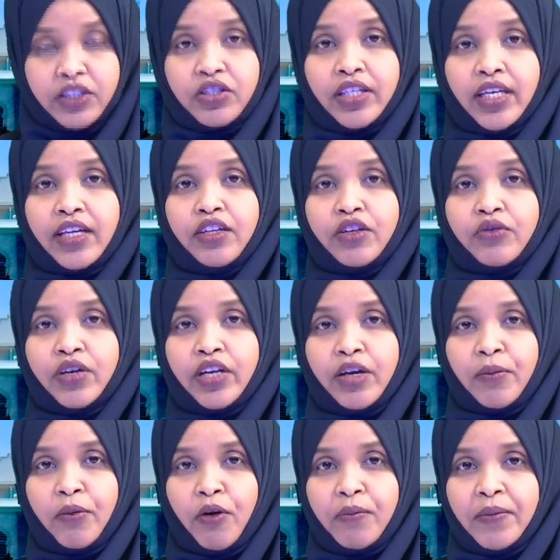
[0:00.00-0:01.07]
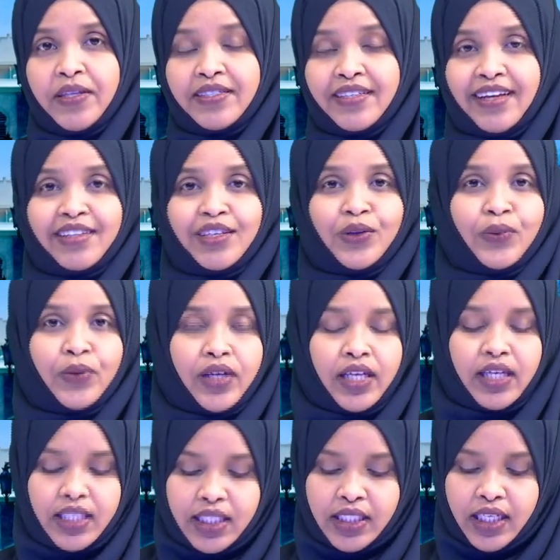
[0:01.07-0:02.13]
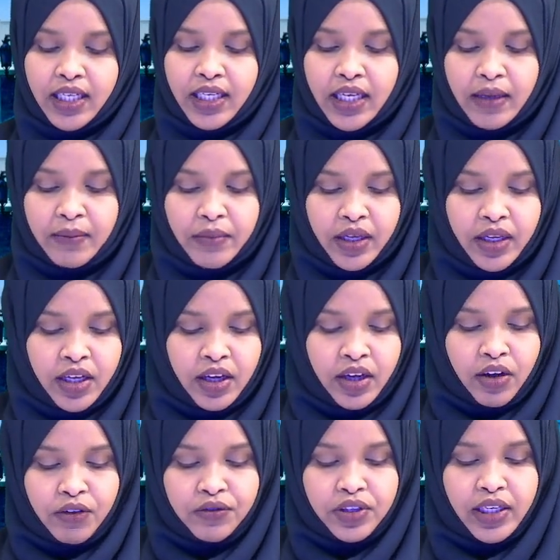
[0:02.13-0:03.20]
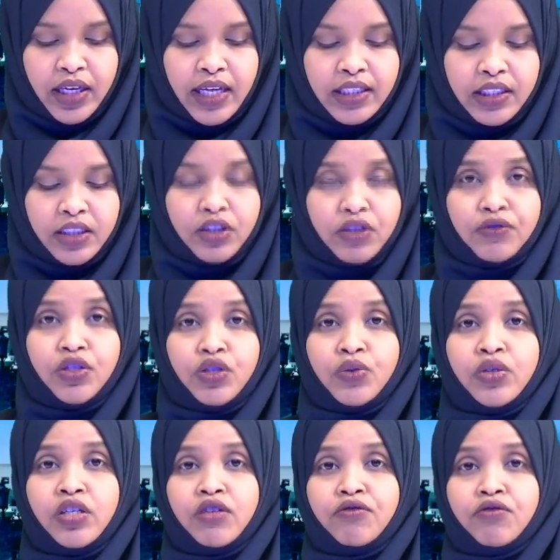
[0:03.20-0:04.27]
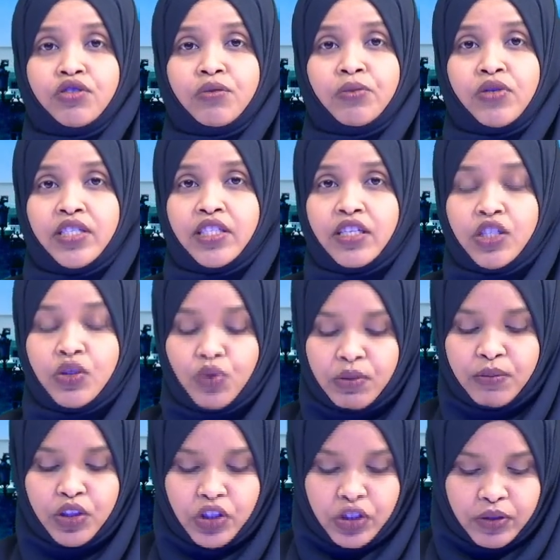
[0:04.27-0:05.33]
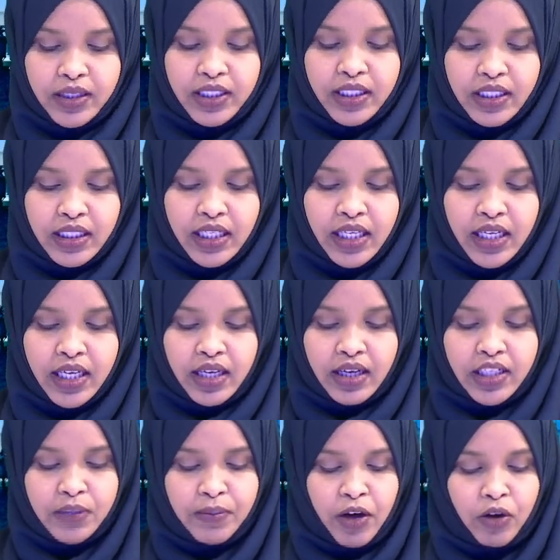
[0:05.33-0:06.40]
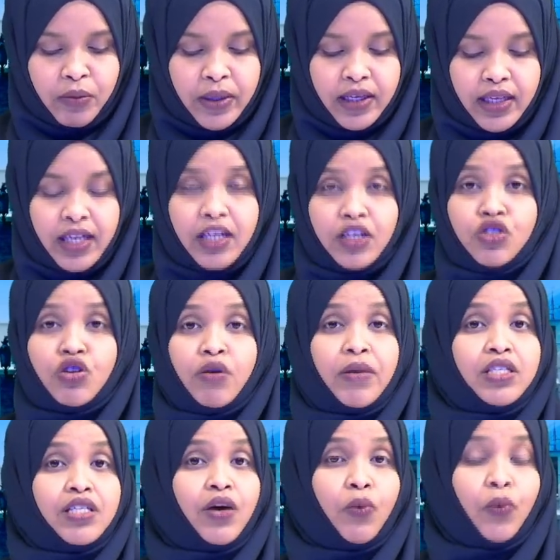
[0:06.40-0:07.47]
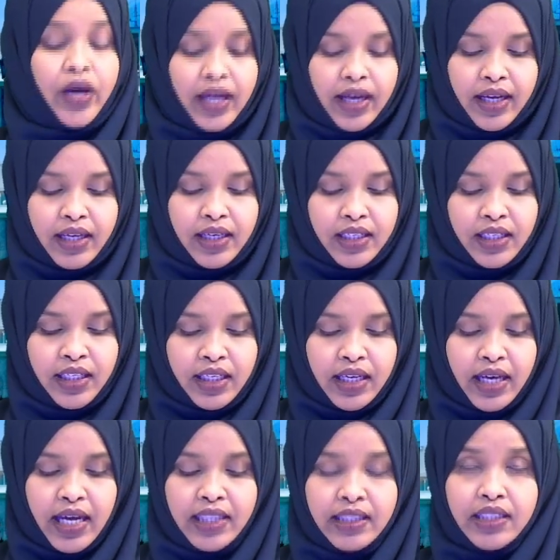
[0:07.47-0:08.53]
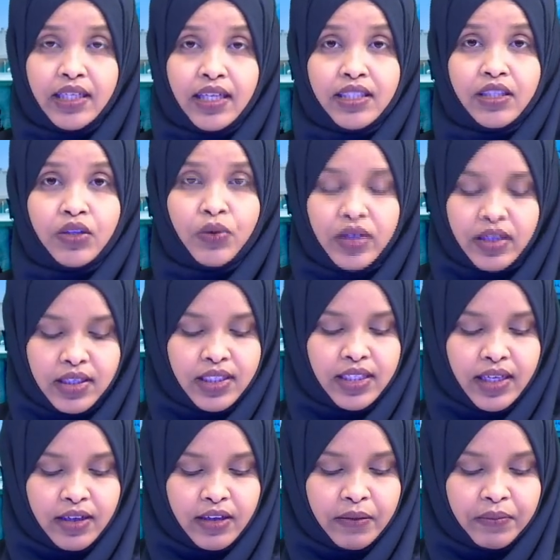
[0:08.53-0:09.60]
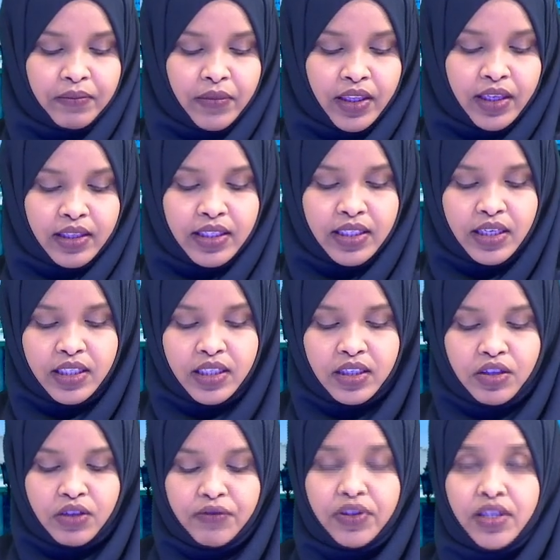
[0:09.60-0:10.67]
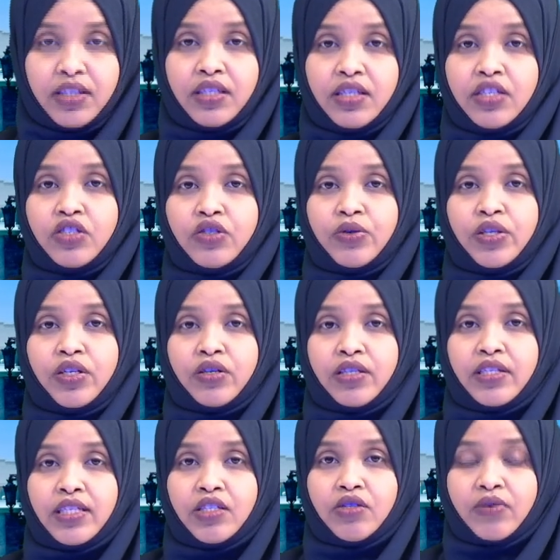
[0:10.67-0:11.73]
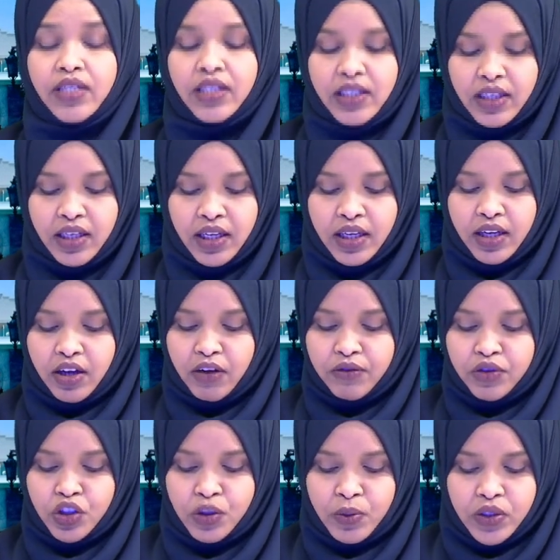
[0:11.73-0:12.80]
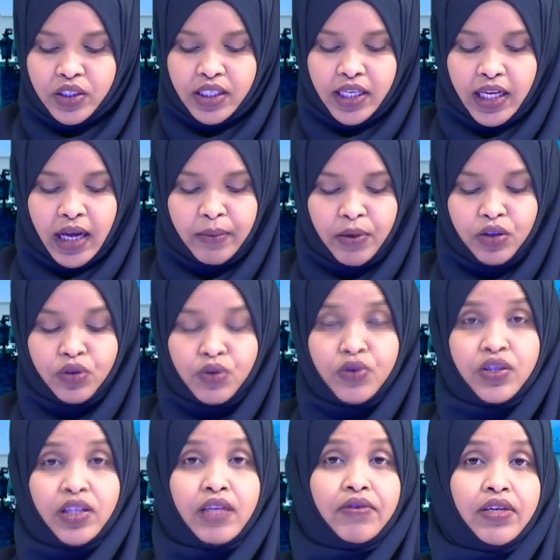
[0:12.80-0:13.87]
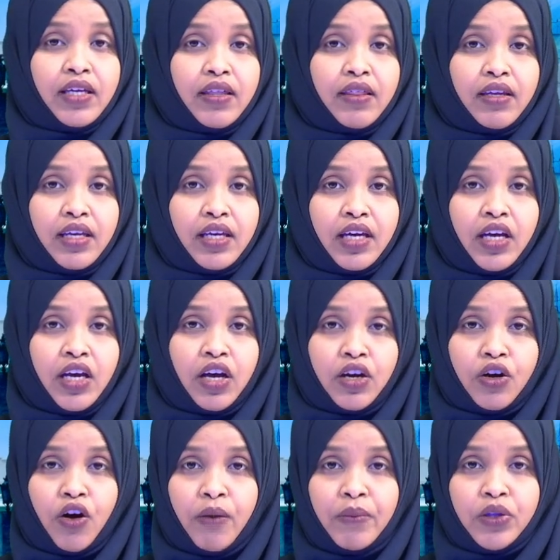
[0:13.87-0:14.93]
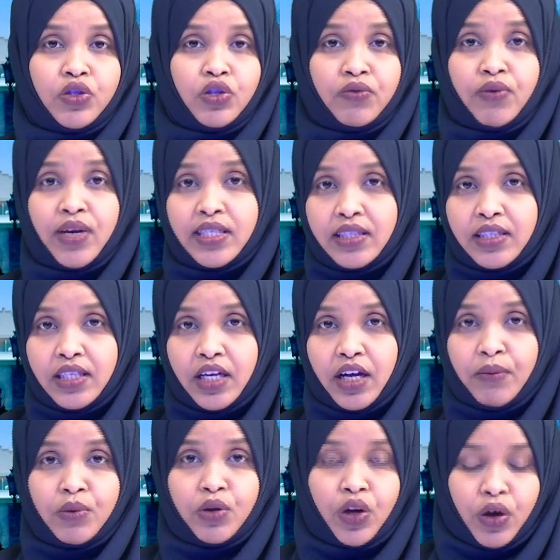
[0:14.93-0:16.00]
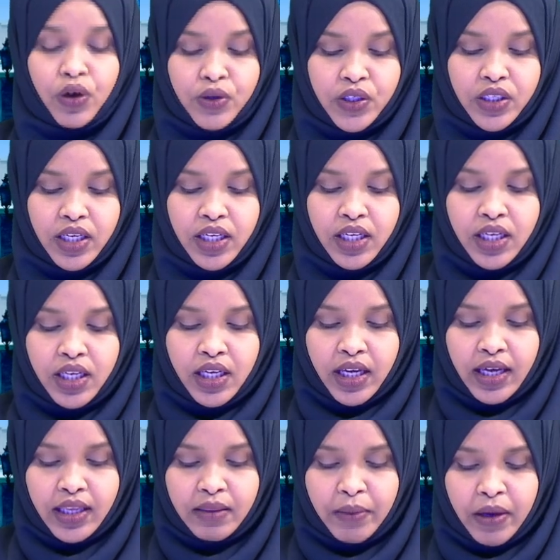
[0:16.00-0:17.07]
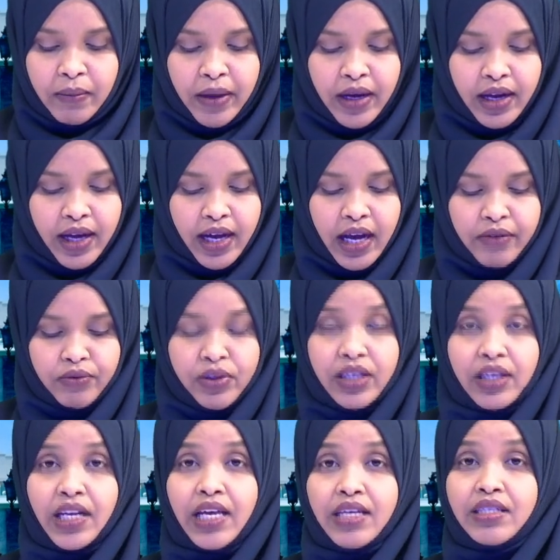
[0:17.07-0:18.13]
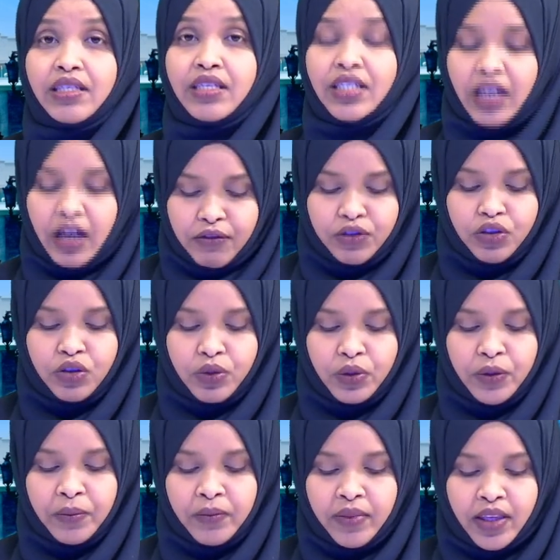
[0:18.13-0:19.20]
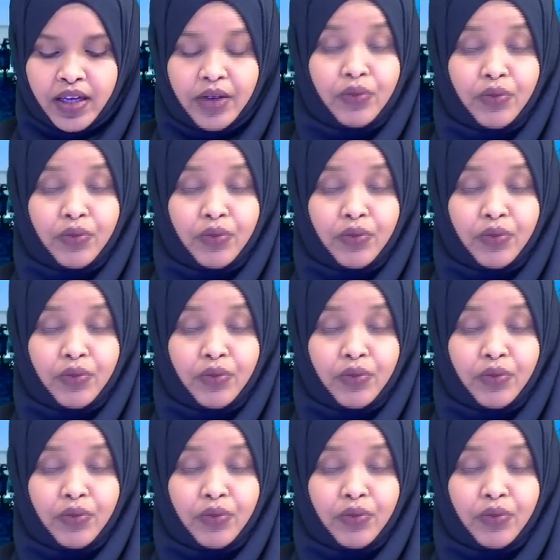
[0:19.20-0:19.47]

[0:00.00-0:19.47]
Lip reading: today, the great appointments at the Gulaid Stadium of the candidate of the Union for the Presidential Majority, Ismail Margelli, so much awaited, ended at the Gulaid Stadium. The citizens of this historical districts of the Djiboutian capital, those living in the communes of Ras Dika, Belous, and Balbala, have realized this afternoon a